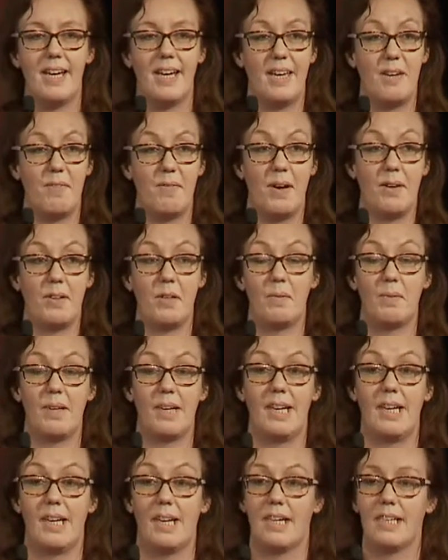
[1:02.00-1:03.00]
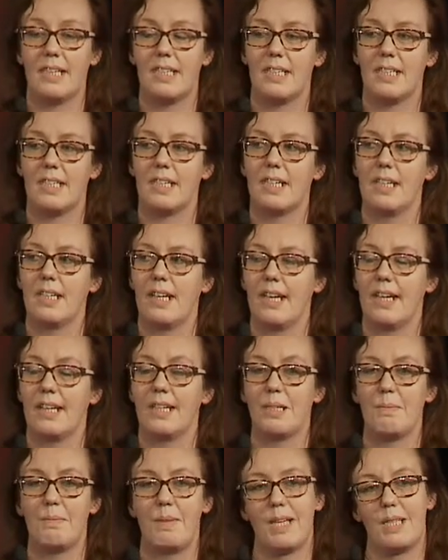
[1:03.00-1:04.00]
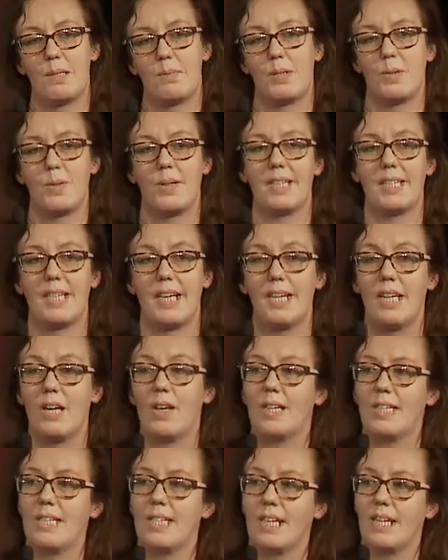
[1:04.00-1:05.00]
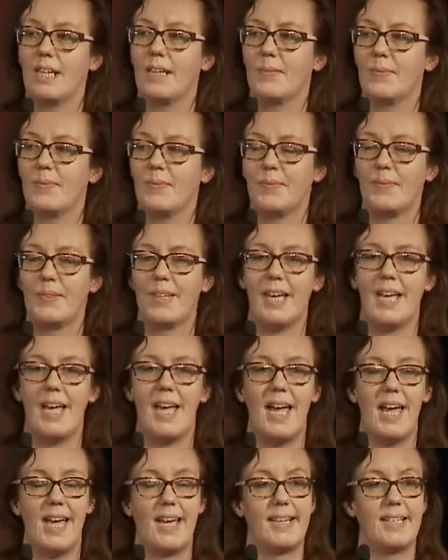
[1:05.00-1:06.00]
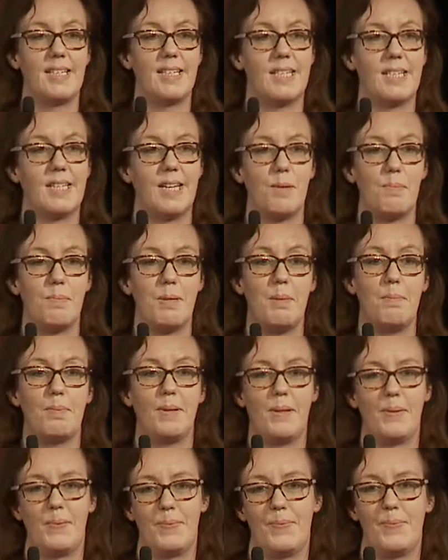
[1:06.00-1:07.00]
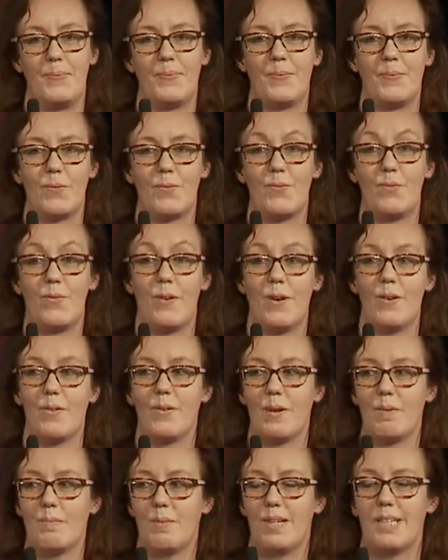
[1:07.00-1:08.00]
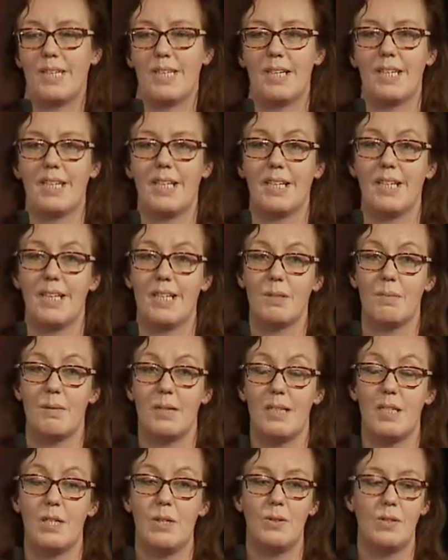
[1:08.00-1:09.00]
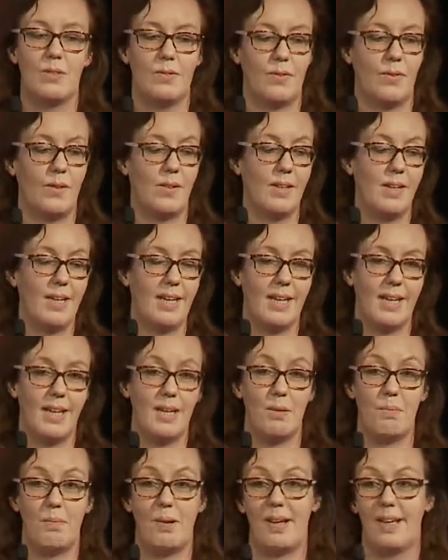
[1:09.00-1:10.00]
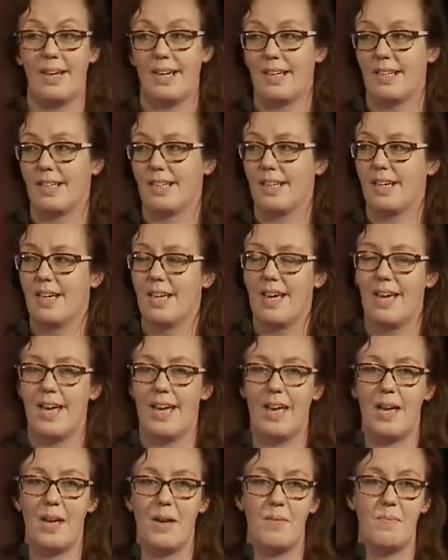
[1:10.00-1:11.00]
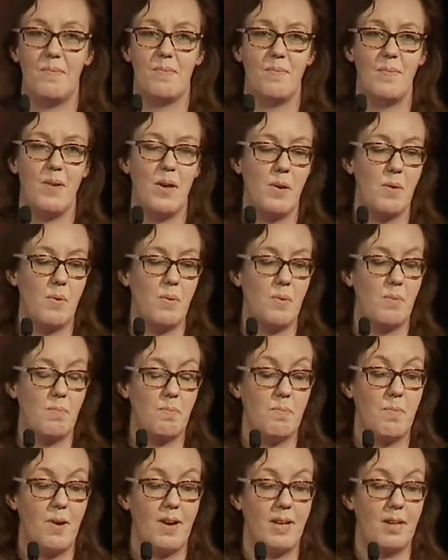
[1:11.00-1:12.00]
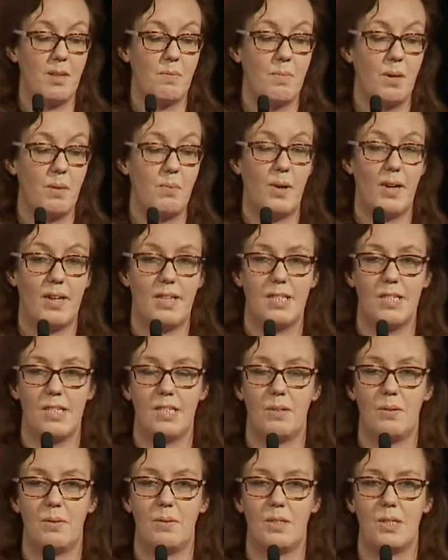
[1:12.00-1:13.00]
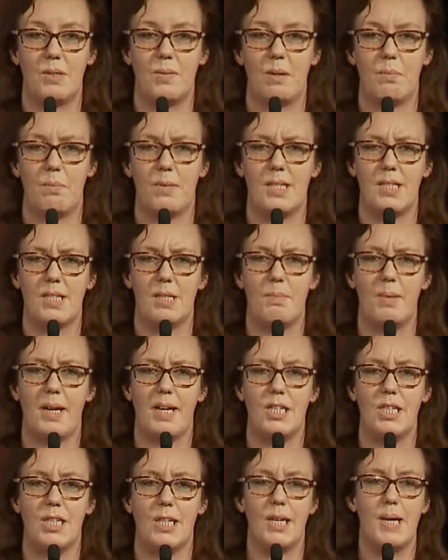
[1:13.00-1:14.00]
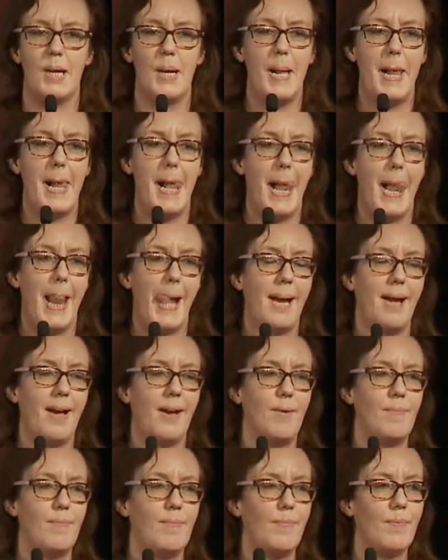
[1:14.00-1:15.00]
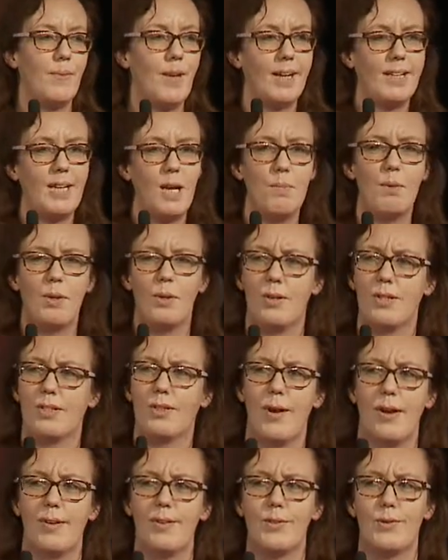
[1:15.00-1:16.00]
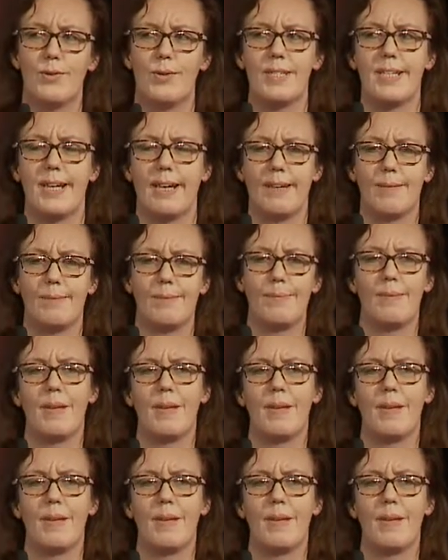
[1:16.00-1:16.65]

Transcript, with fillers: and I found I really liked it. I liked the mix between technology and people very, very much, and I think that's been useful in applying um, my, my work to, to e-participation. Um, I came across crowdsourcing.